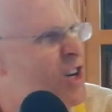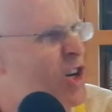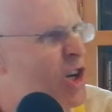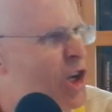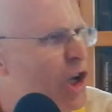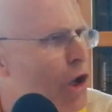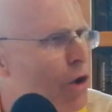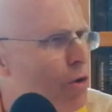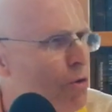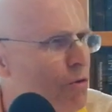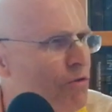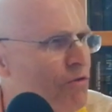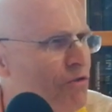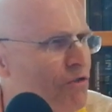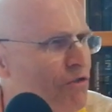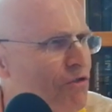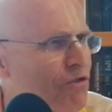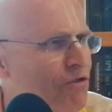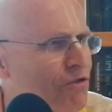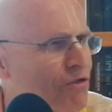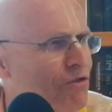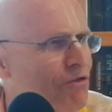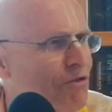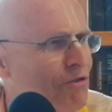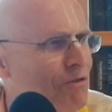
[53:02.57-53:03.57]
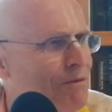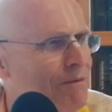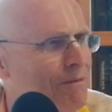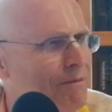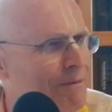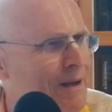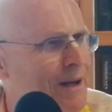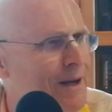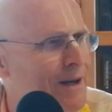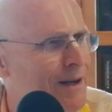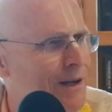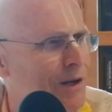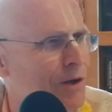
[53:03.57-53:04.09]
They're close.
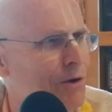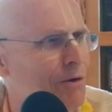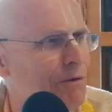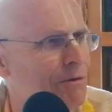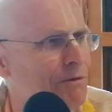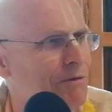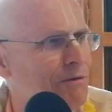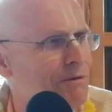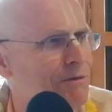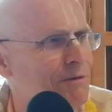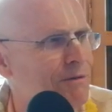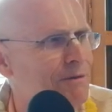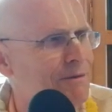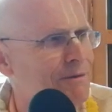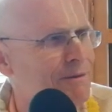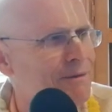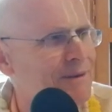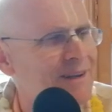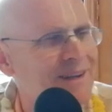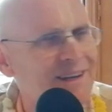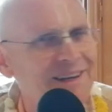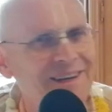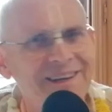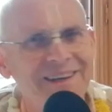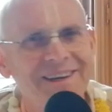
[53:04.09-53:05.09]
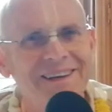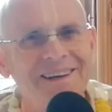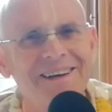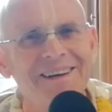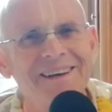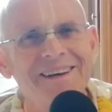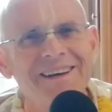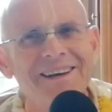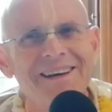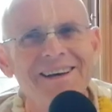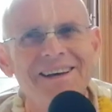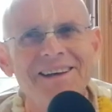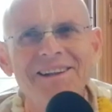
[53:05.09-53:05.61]
They're close.
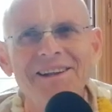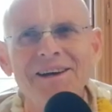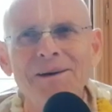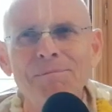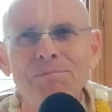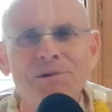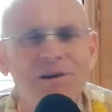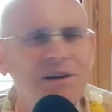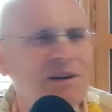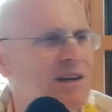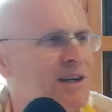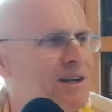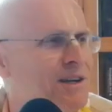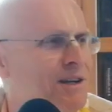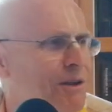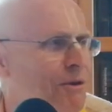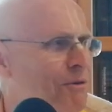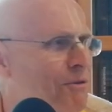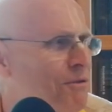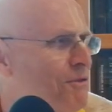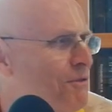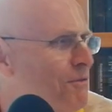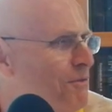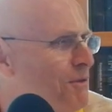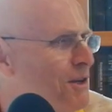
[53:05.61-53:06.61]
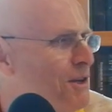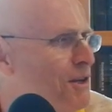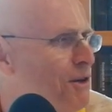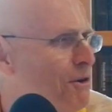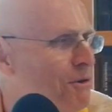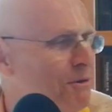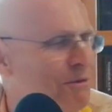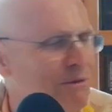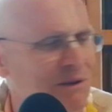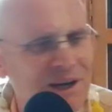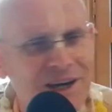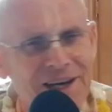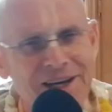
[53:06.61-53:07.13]
They're pretty close. We
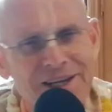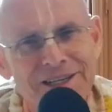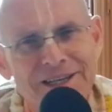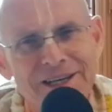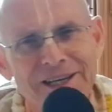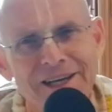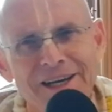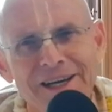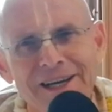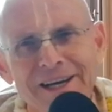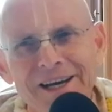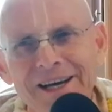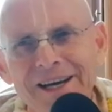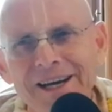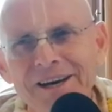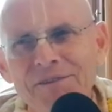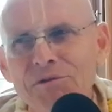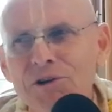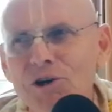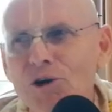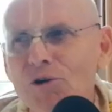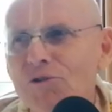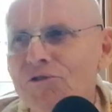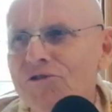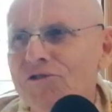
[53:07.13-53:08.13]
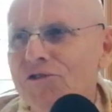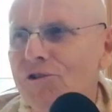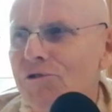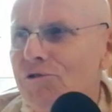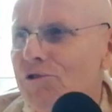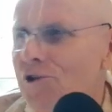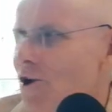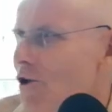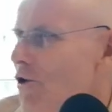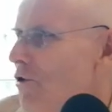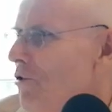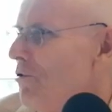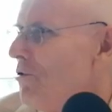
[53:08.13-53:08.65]
know that. And we
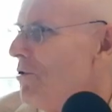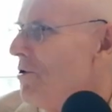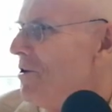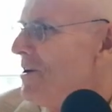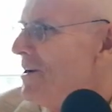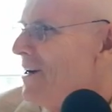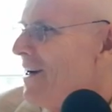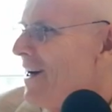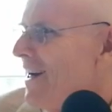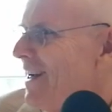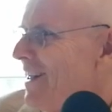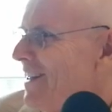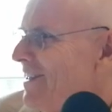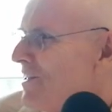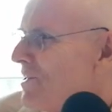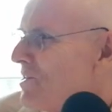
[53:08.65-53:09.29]
also know